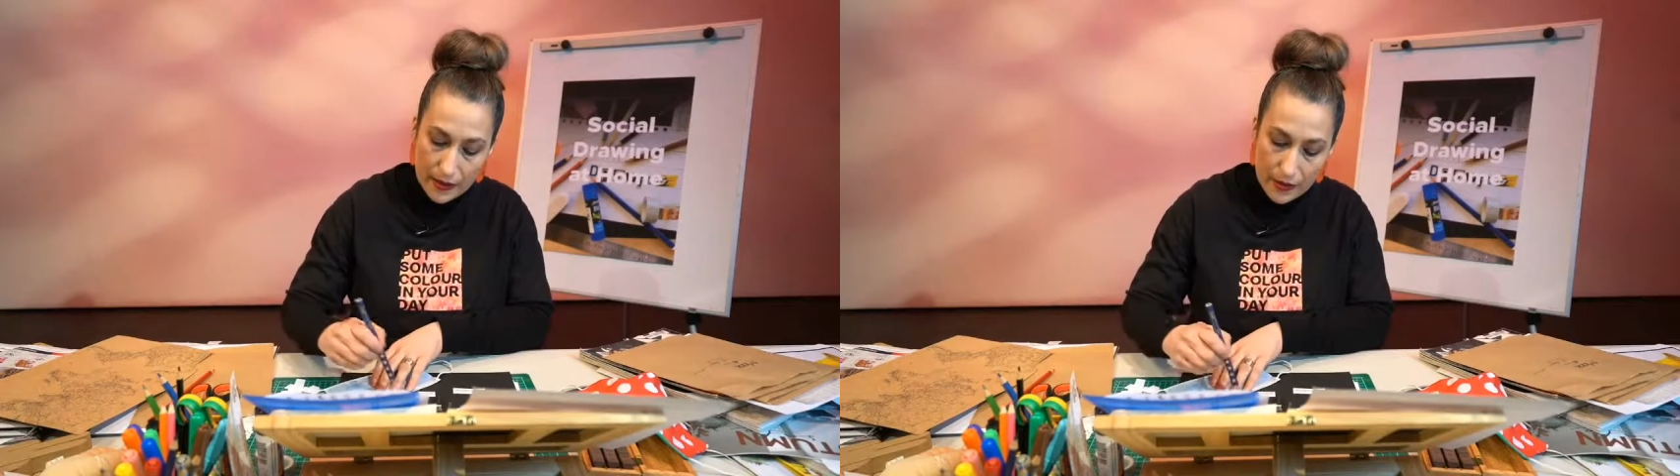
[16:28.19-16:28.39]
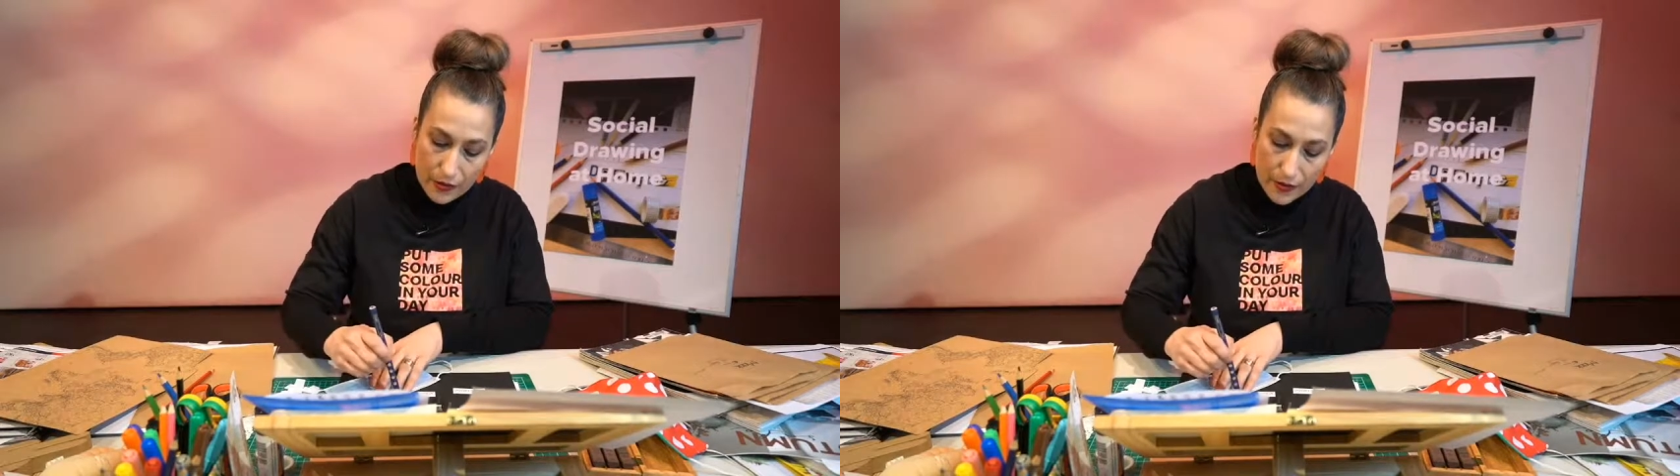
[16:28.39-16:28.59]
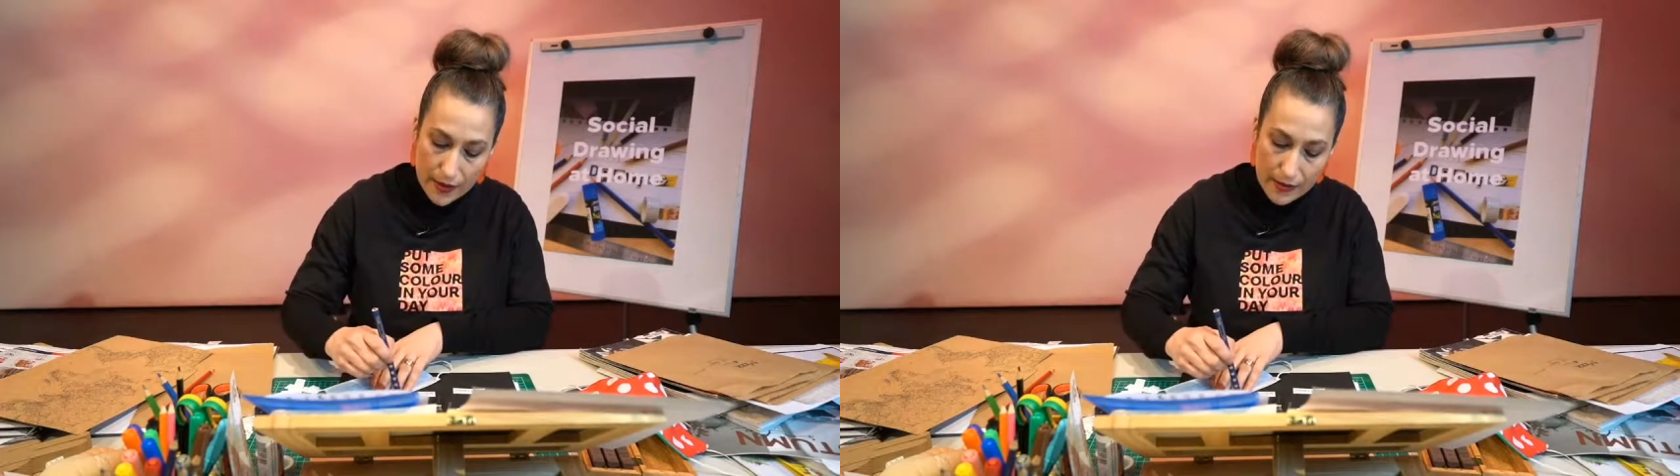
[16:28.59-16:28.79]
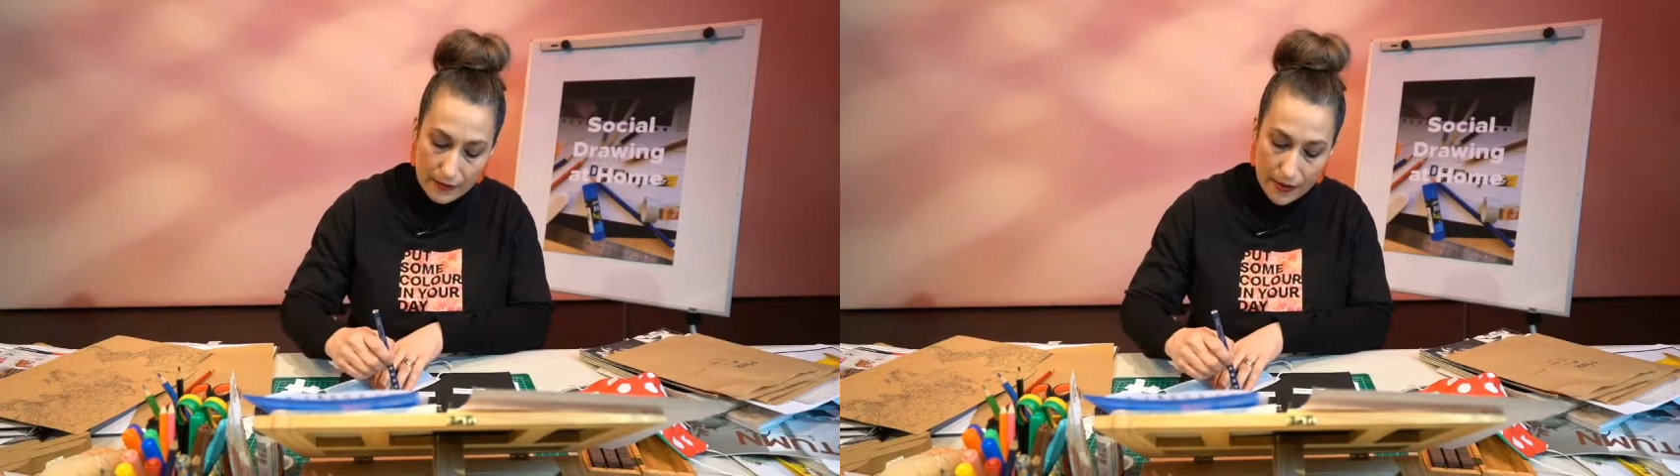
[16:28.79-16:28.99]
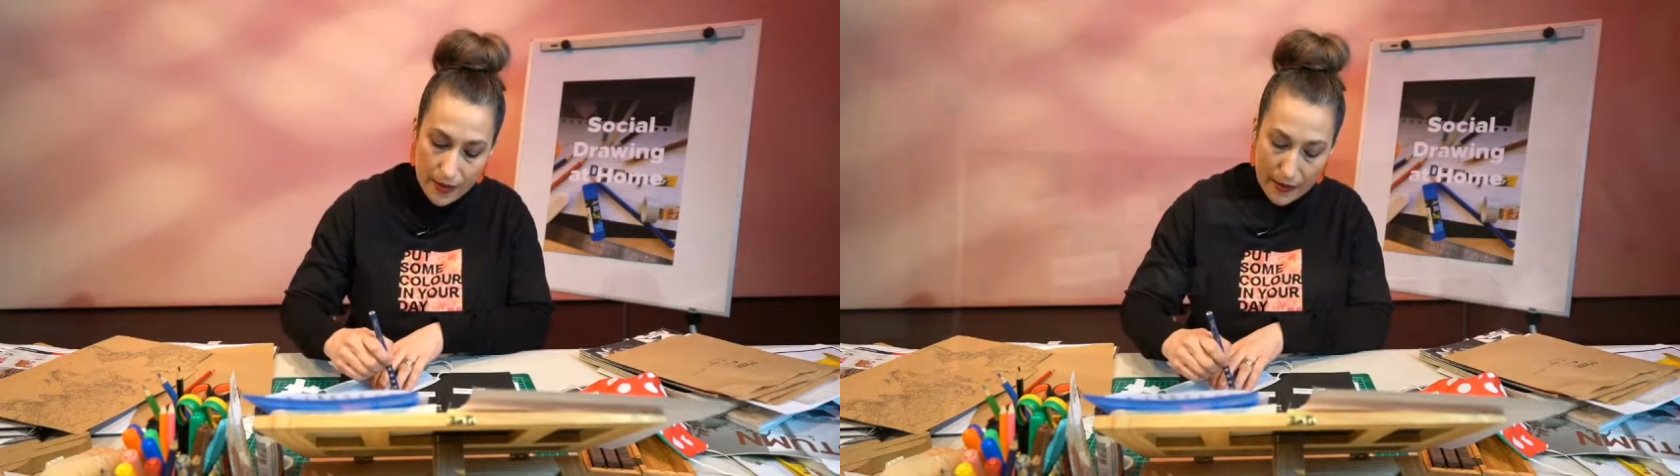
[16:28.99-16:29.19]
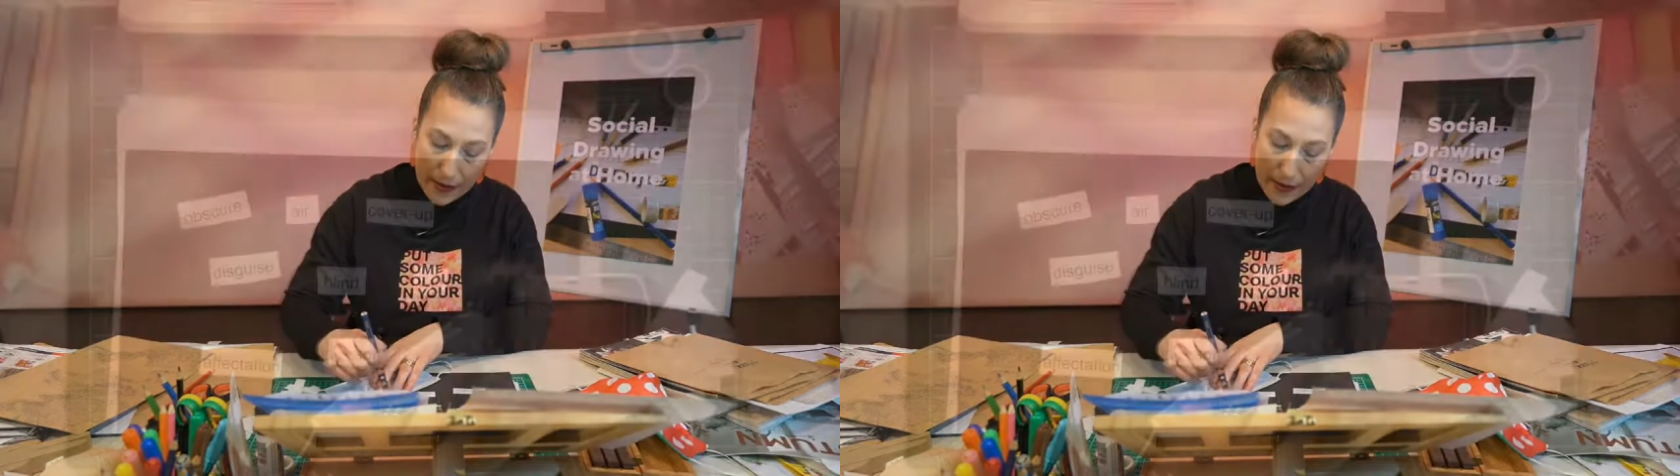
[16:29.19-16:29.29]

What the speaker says: trace around